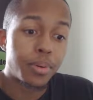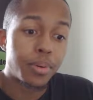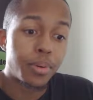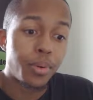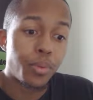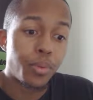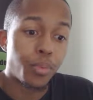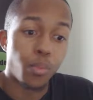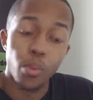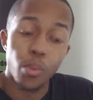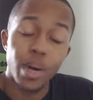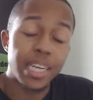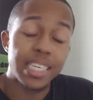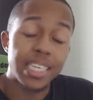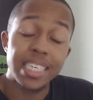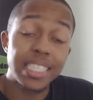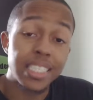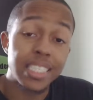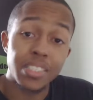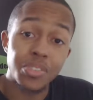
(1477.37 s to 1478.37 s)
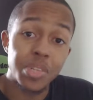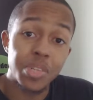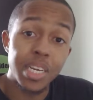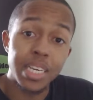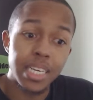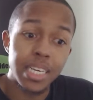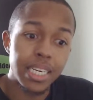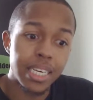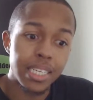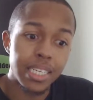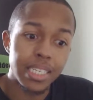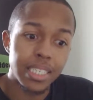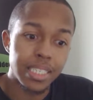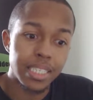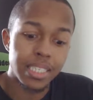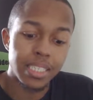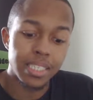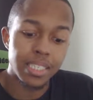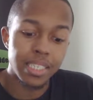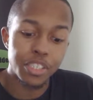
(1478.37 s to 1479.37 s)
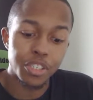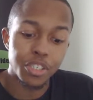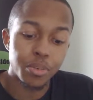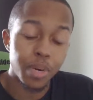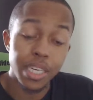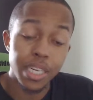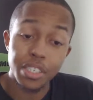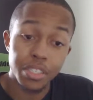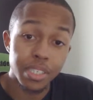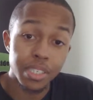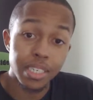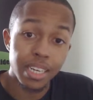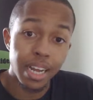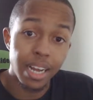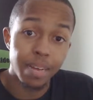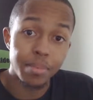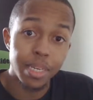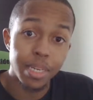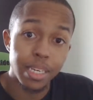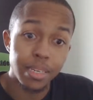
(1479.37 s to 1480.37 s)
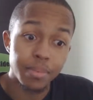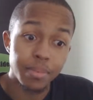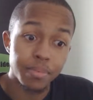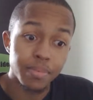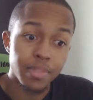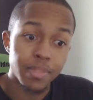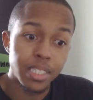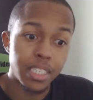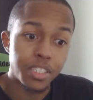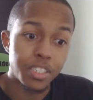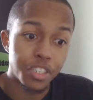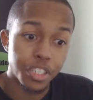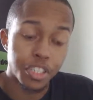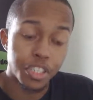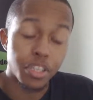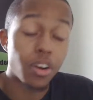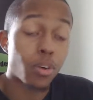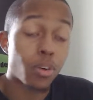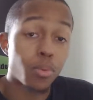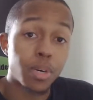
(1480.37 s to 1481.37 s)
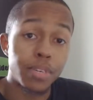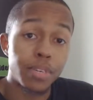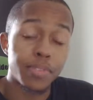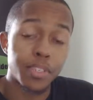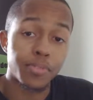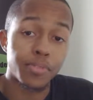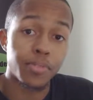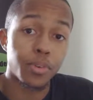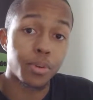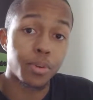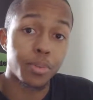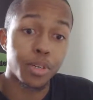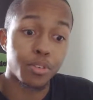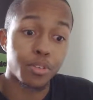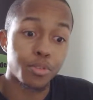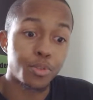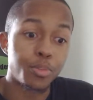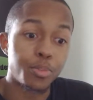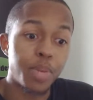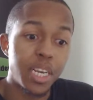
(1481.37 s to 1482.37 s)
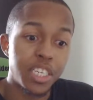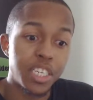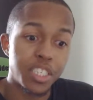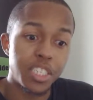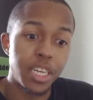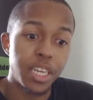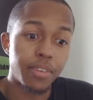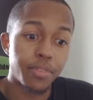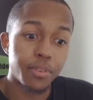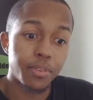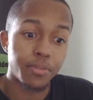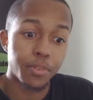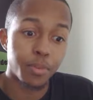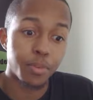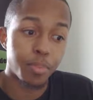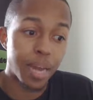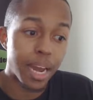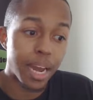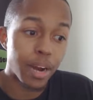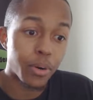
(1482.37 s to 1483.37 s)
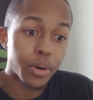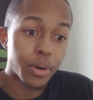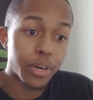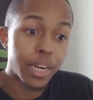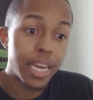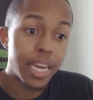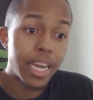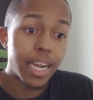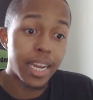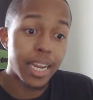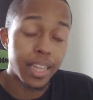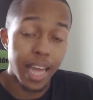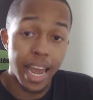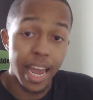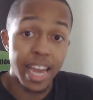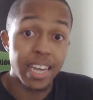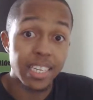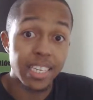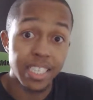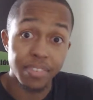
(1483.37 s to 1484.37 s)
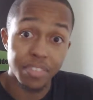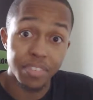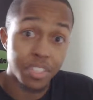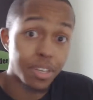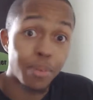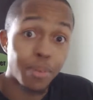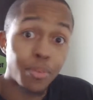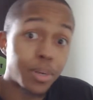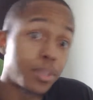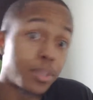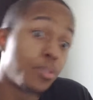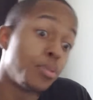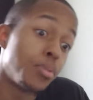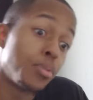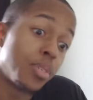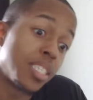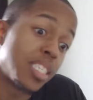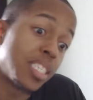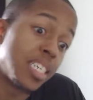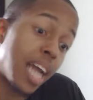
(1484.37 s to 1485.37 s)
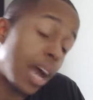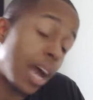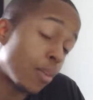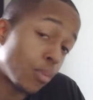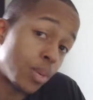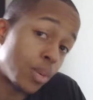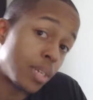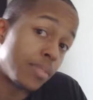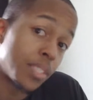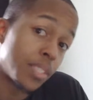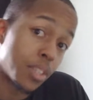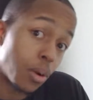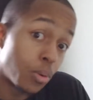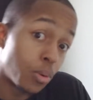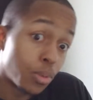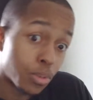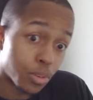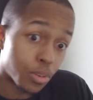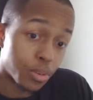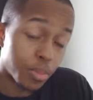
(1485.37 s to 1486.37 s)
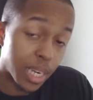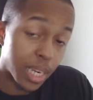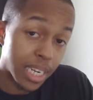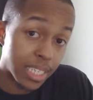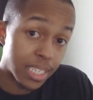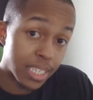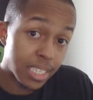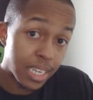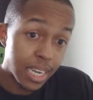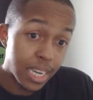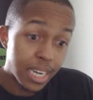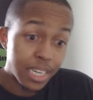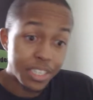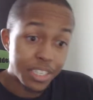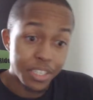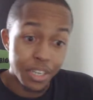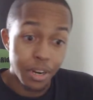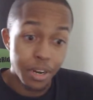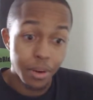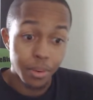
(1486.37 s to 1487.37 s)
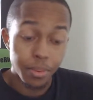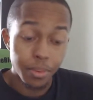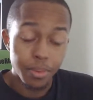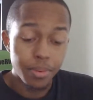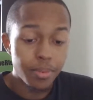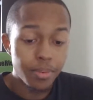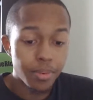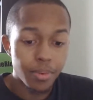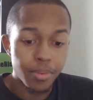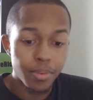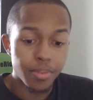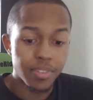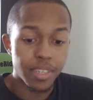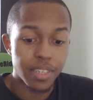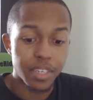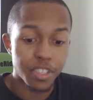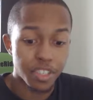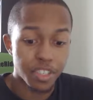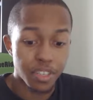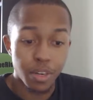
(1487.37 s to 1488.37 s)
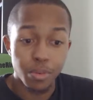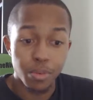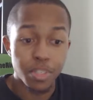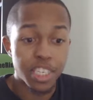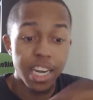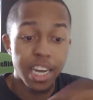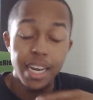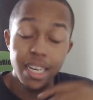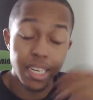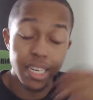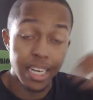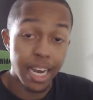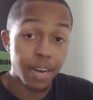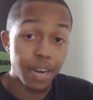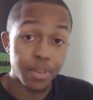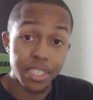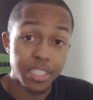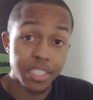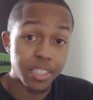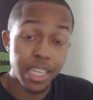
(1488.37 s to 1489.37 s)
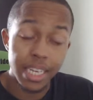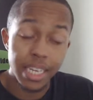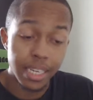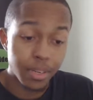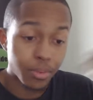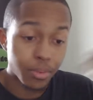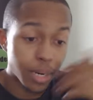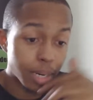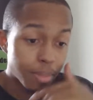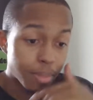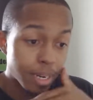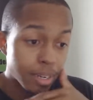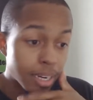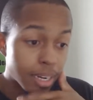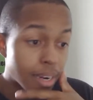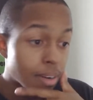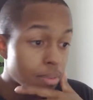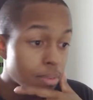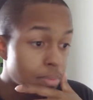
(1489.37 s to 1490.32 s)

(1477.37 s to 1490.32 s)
what he's thinking in this situation. I mean, he just saw one of his former crewmates' devil fruit power in the hands of someone who was not one of his own crewmates. So there's no telling how he's thinking right about now.